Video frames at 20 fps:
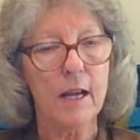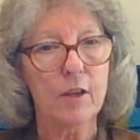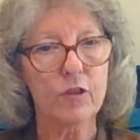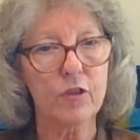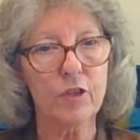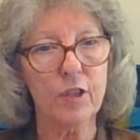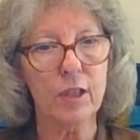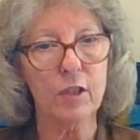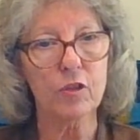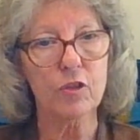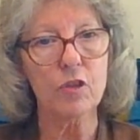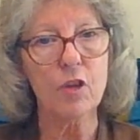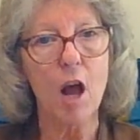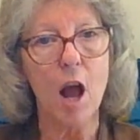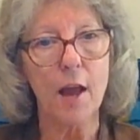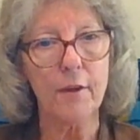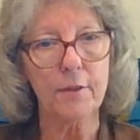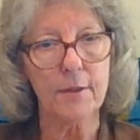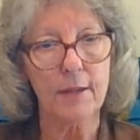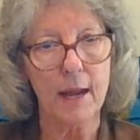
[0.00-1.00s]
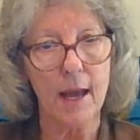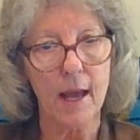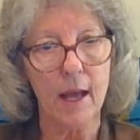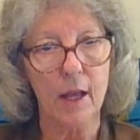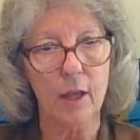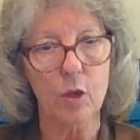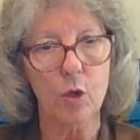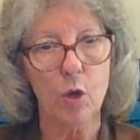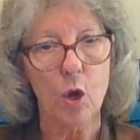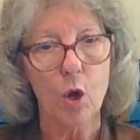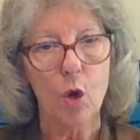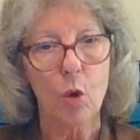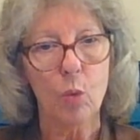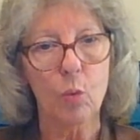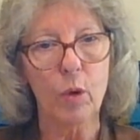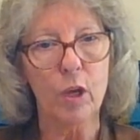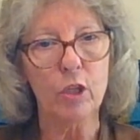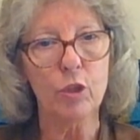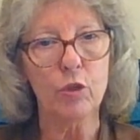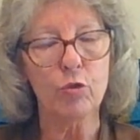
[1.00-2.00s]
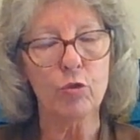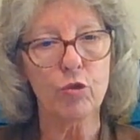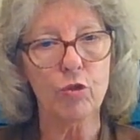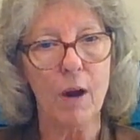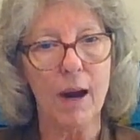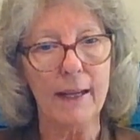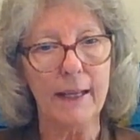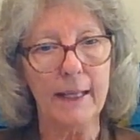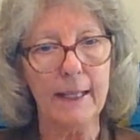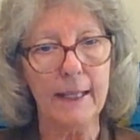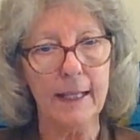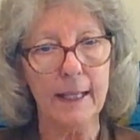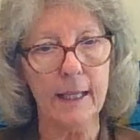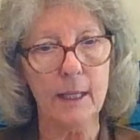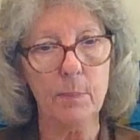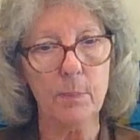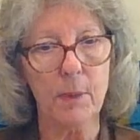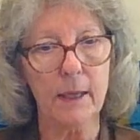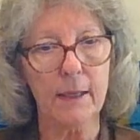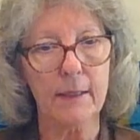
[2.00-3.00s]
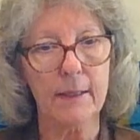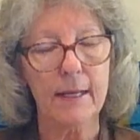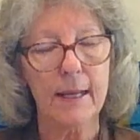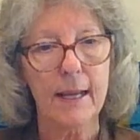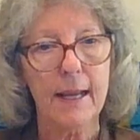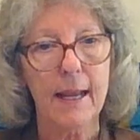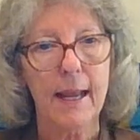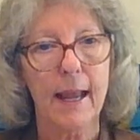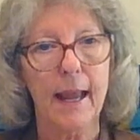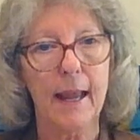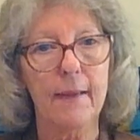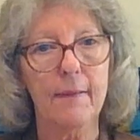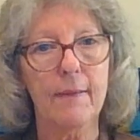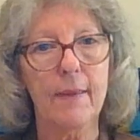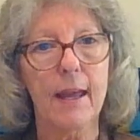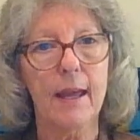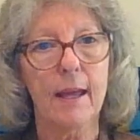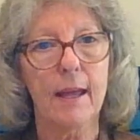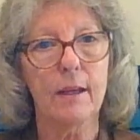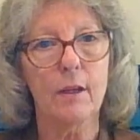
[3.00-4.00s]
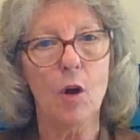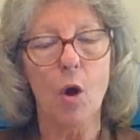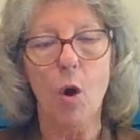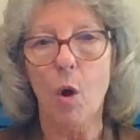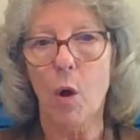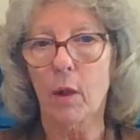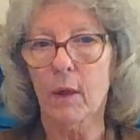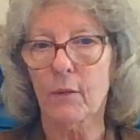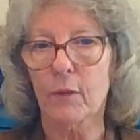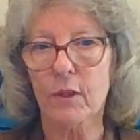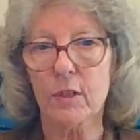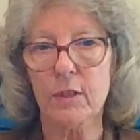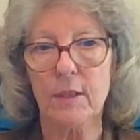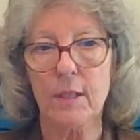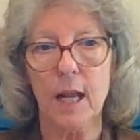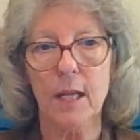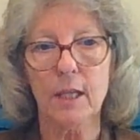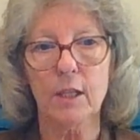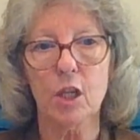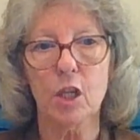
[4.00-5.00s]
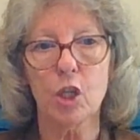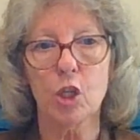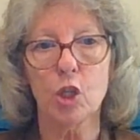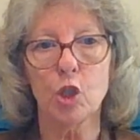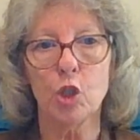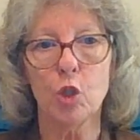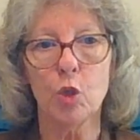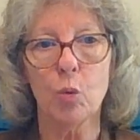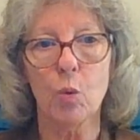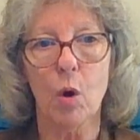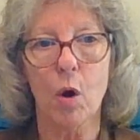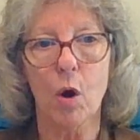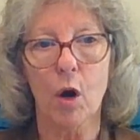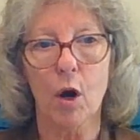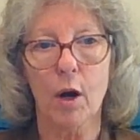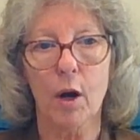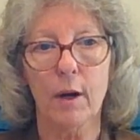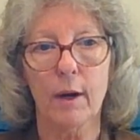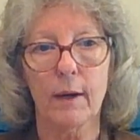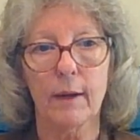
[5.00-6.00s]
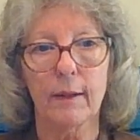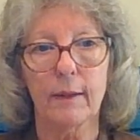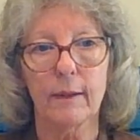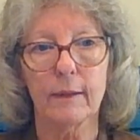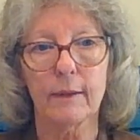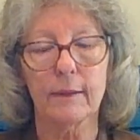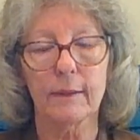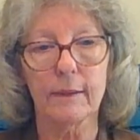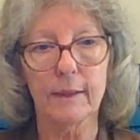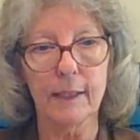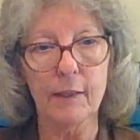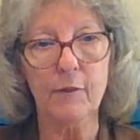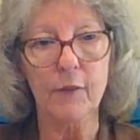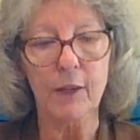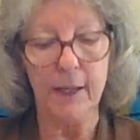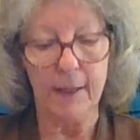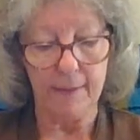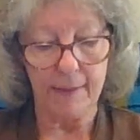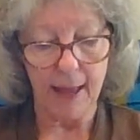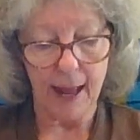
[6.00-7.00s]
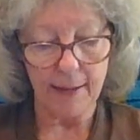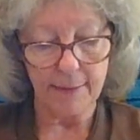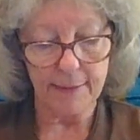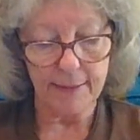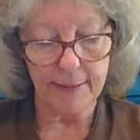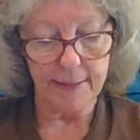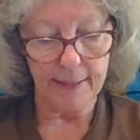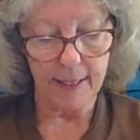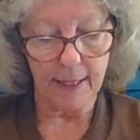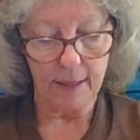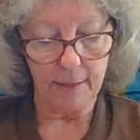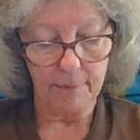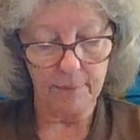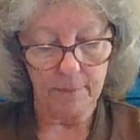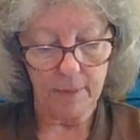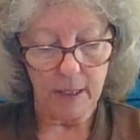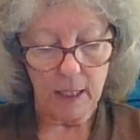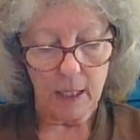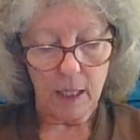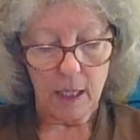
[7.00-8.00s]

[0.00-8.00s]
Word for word: Sin is not dead when you try to keep it, and then all of a sudden you are living that sin.